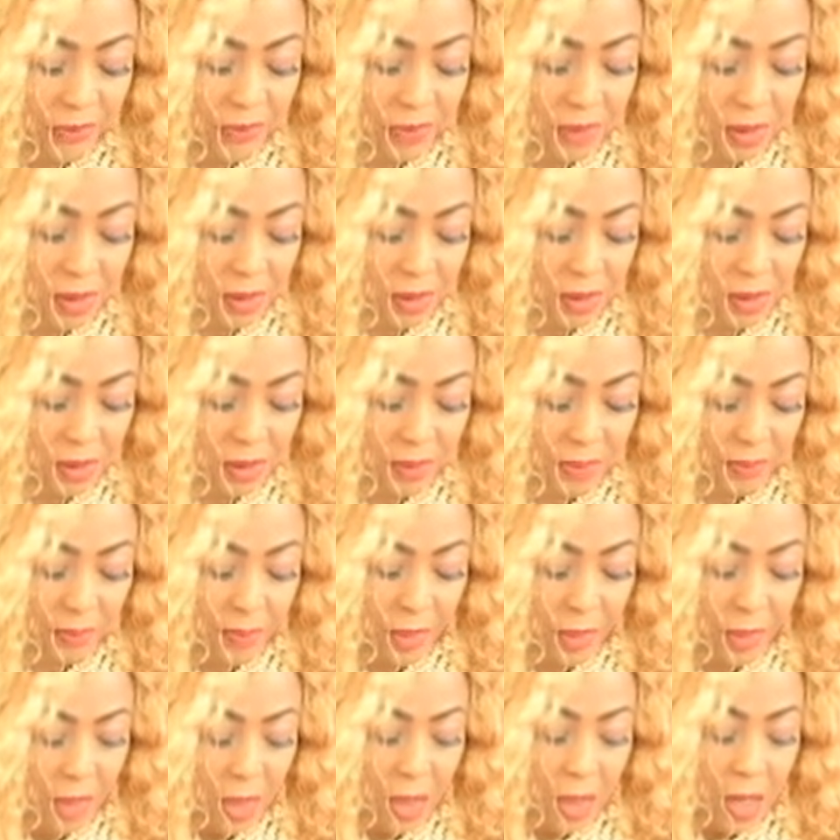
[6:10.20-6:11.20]
for us.
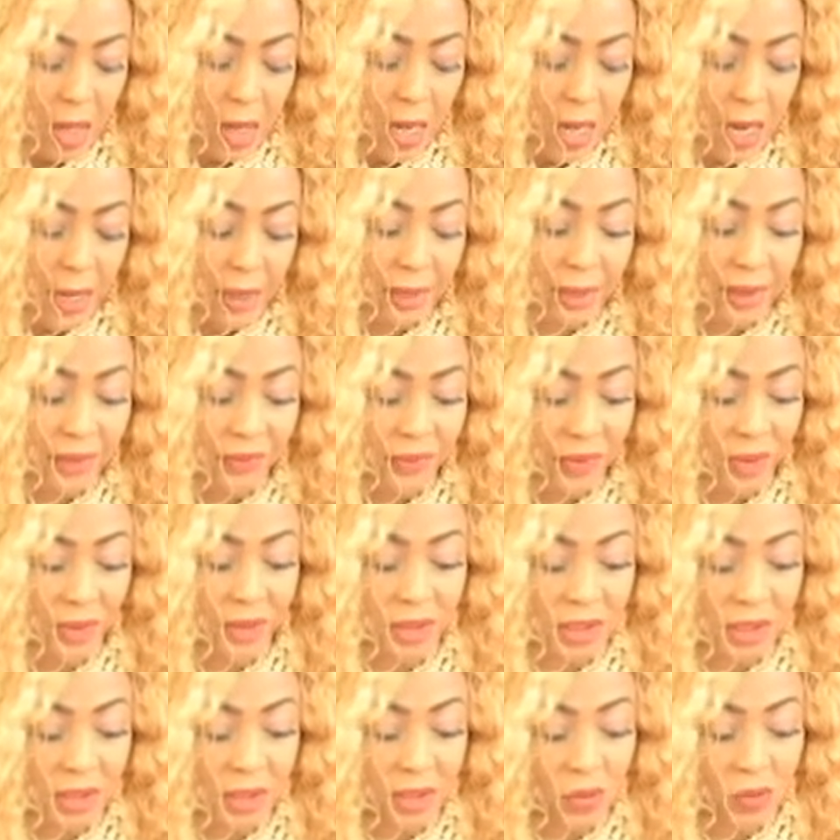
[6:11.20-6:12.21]
And I think
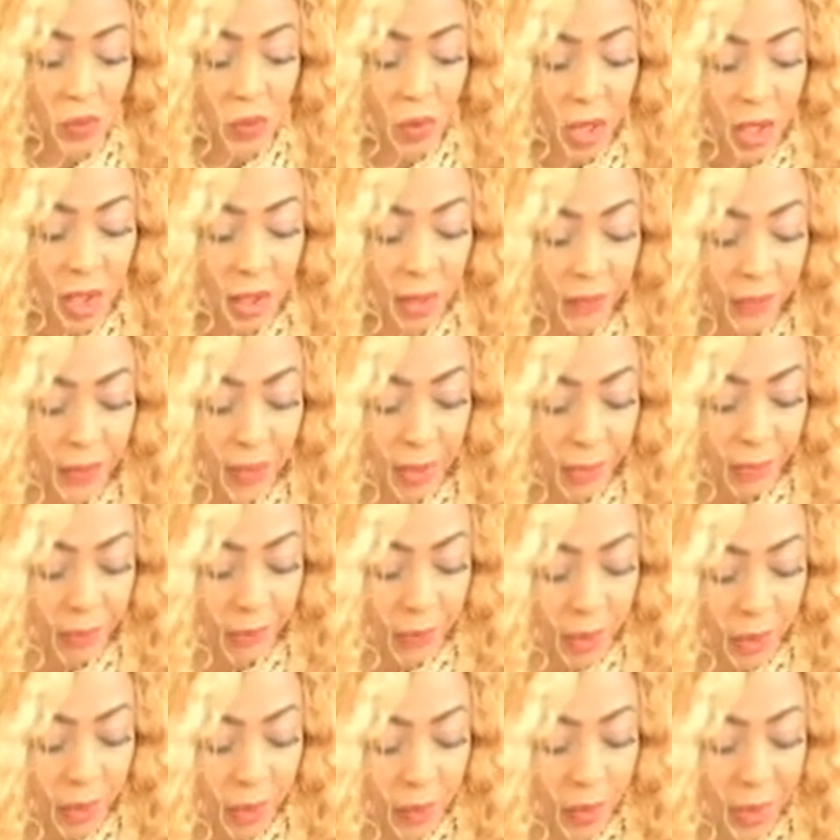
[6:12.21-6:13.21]
this is one of them
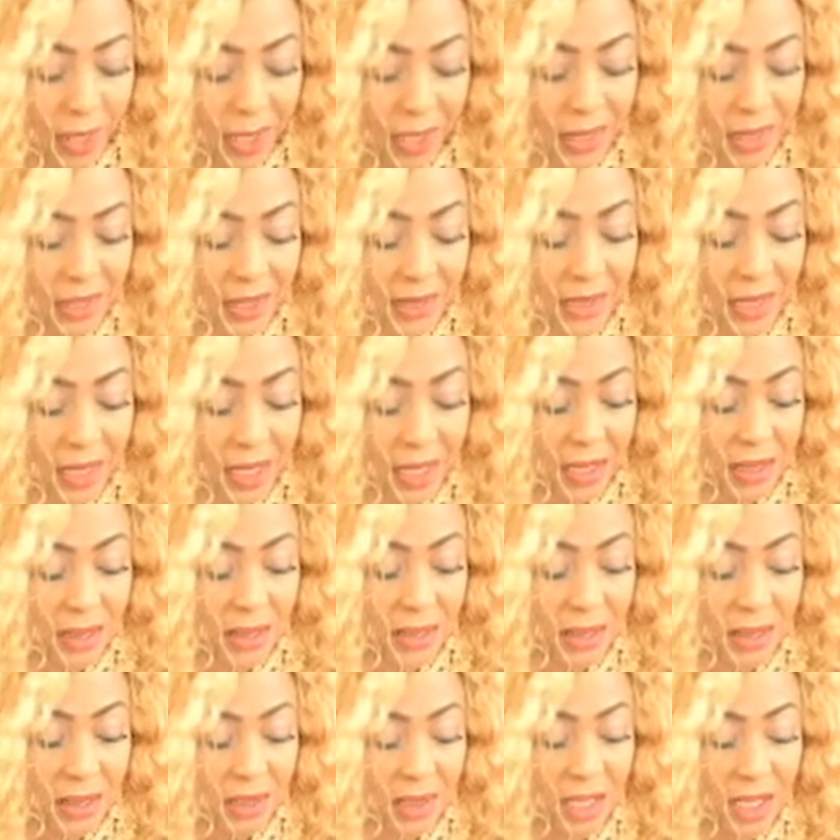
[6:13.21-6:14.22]
where he says
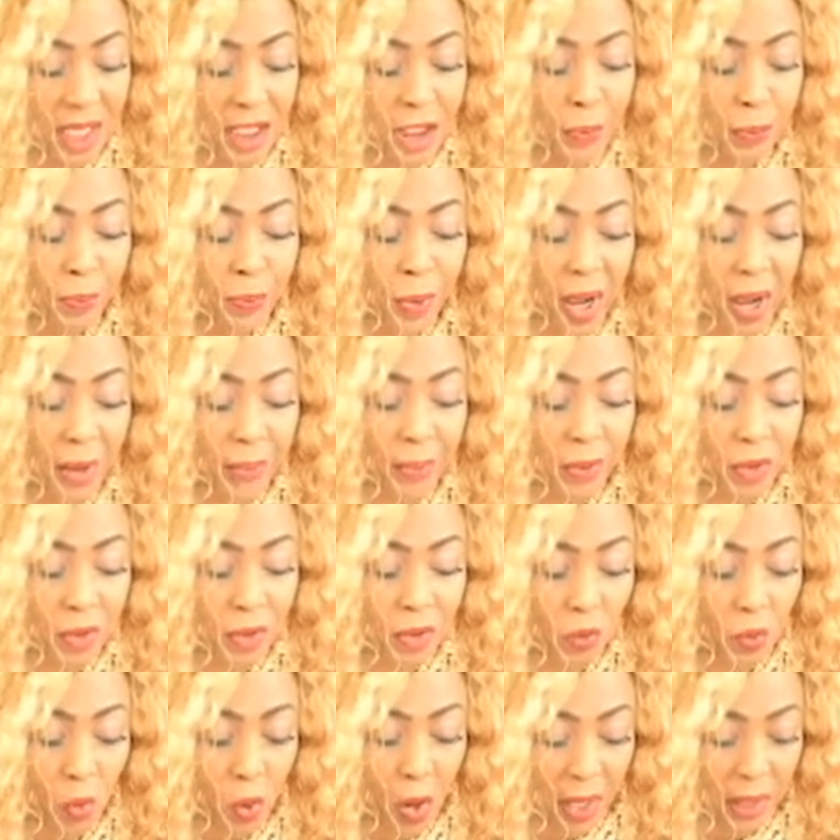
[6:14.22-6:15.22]

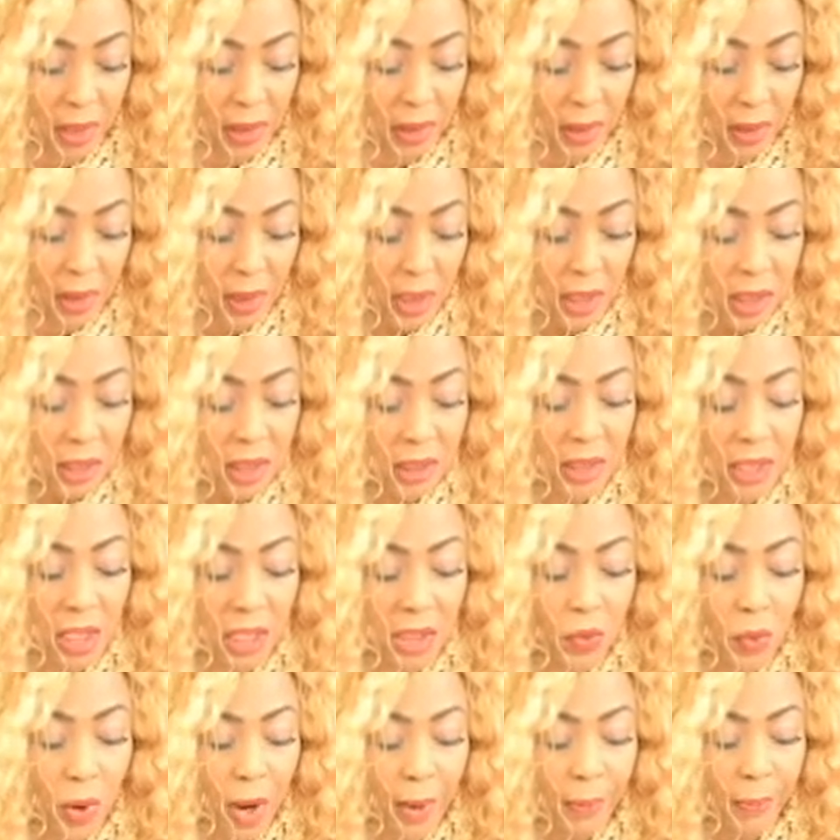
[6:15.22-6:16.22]
purpose one. He
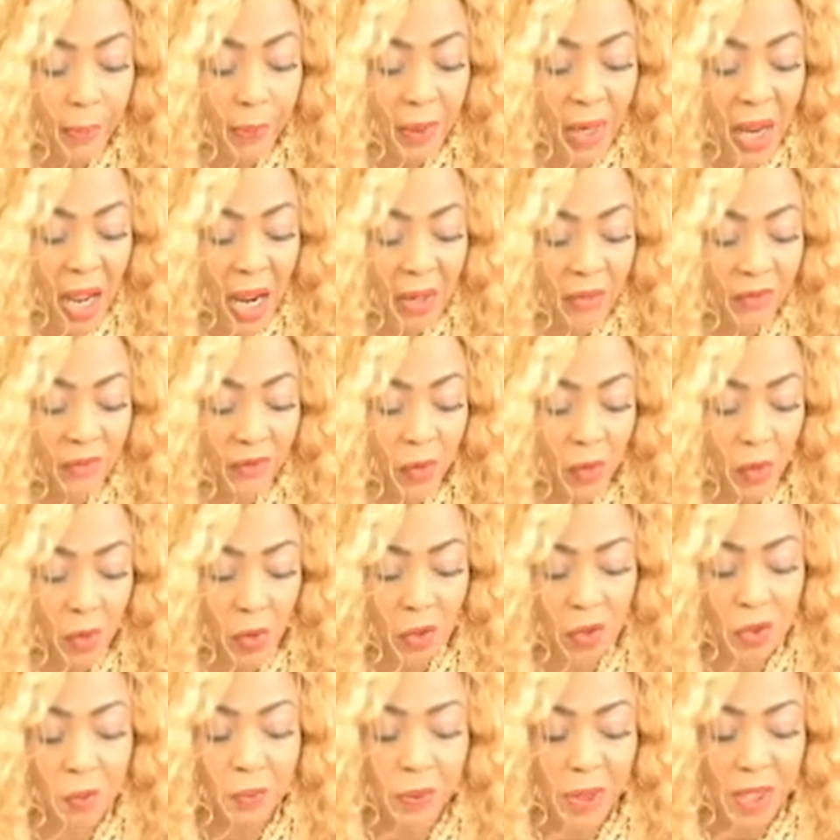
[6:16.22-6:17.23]
said you were planned for
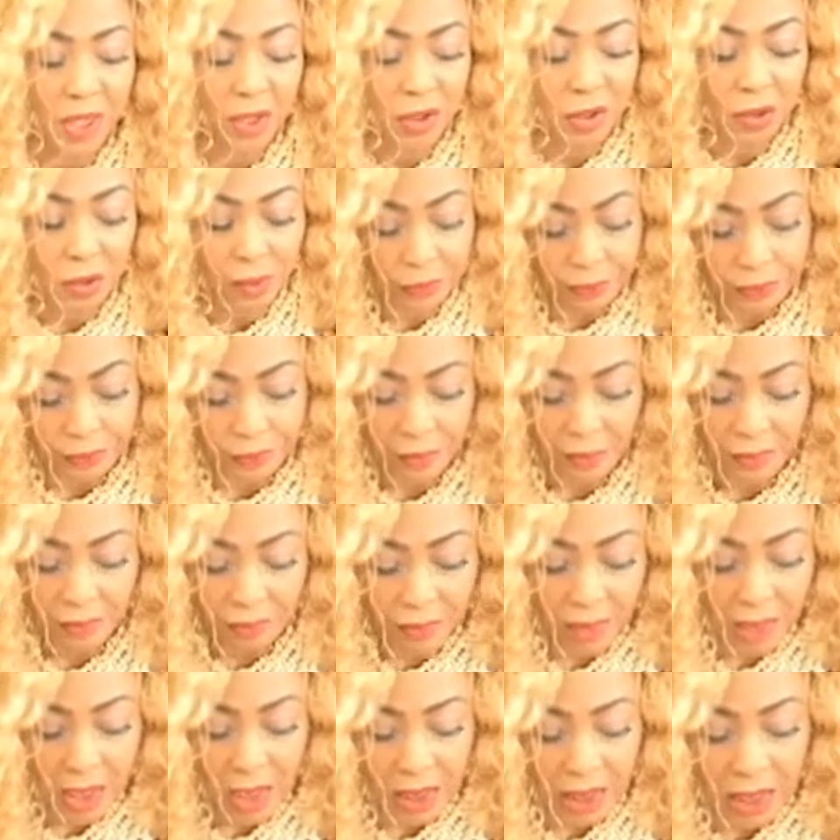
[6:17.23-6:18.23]
God's pleasure.
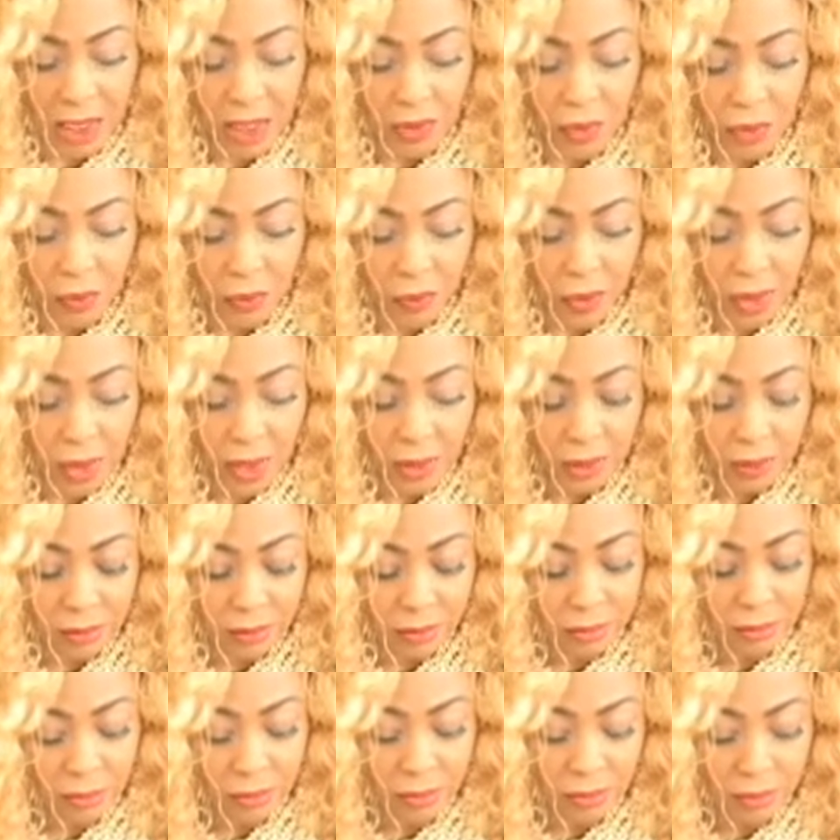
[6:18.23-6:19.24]
And that's what we're
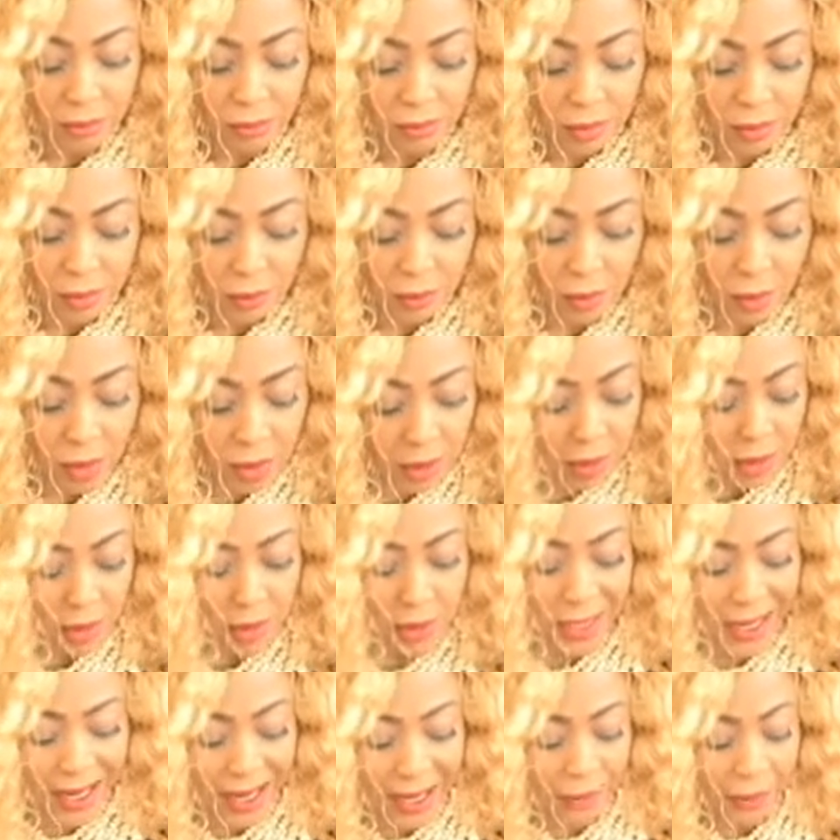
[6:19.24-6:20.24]
working
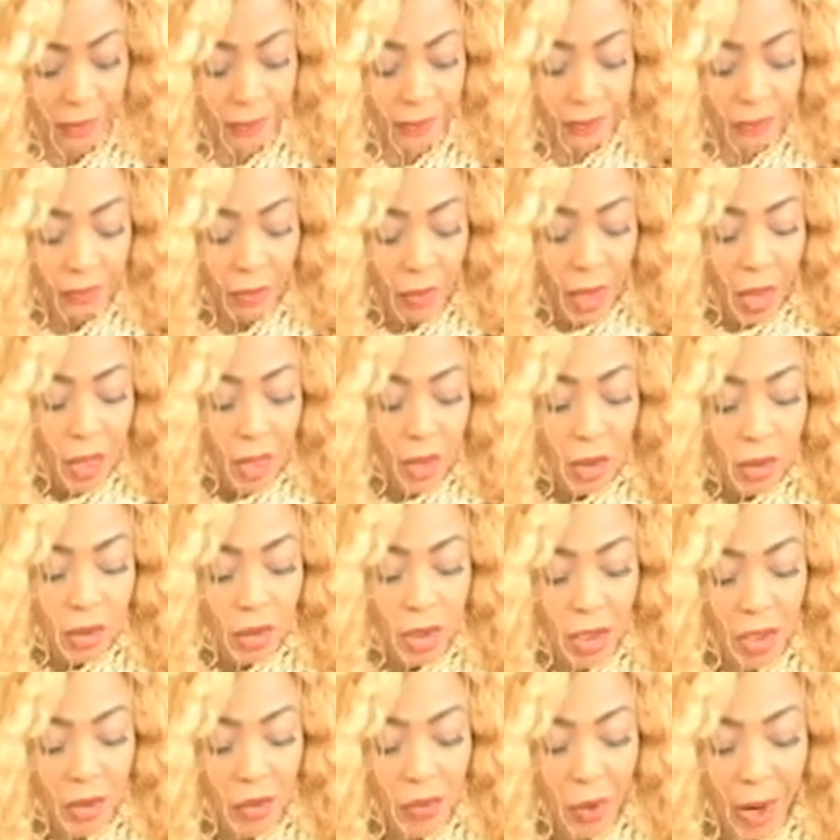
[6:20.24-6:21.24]
on now.
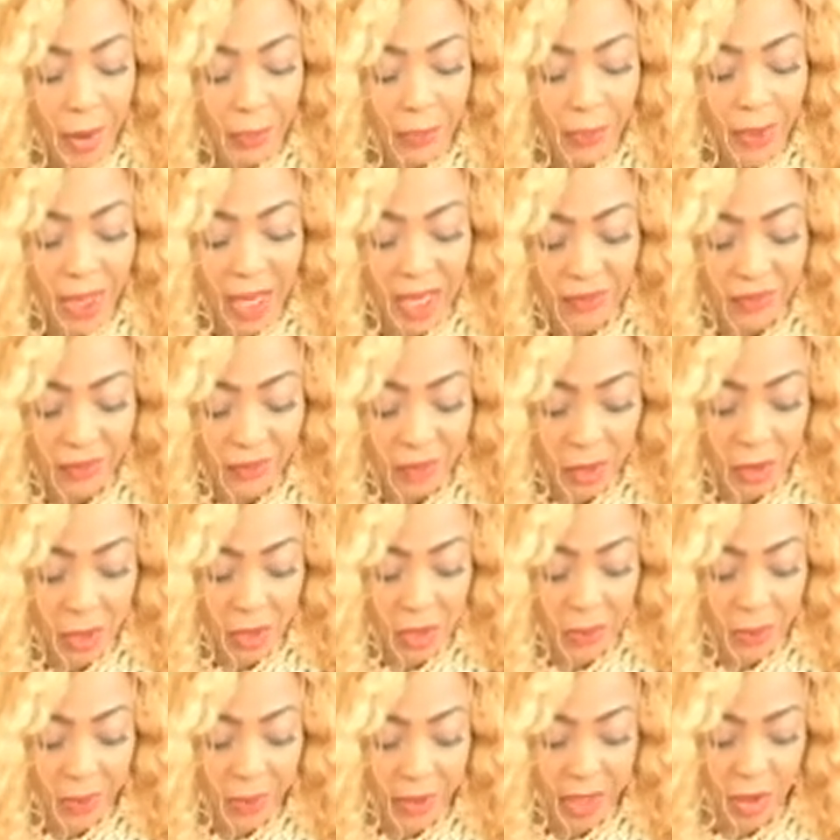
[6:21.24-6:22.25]
So you were planned for
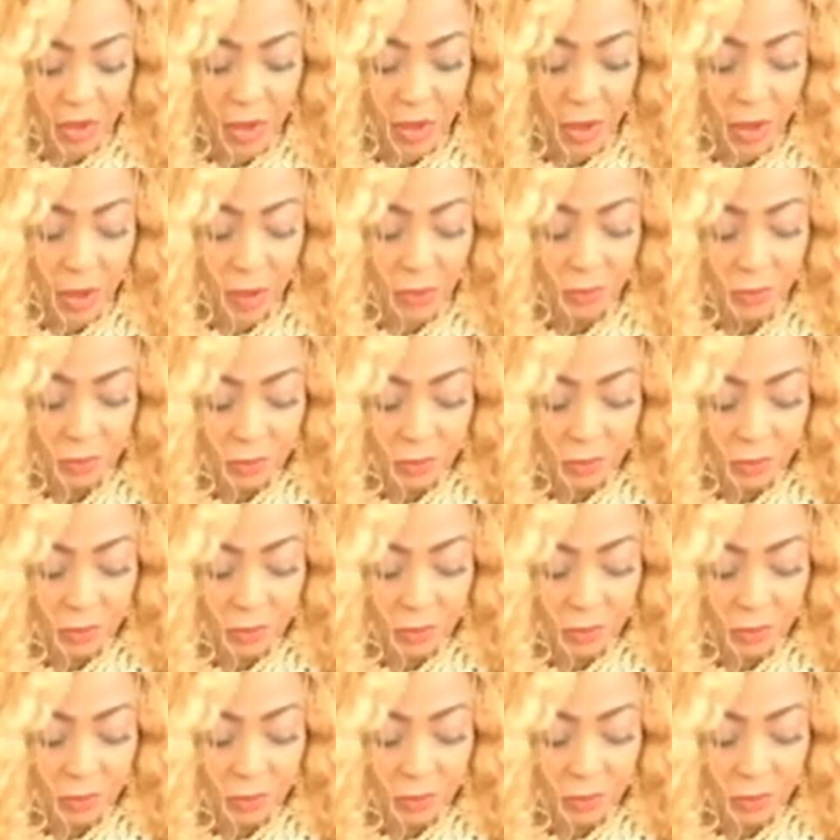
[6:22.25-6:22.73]
God's pleasure.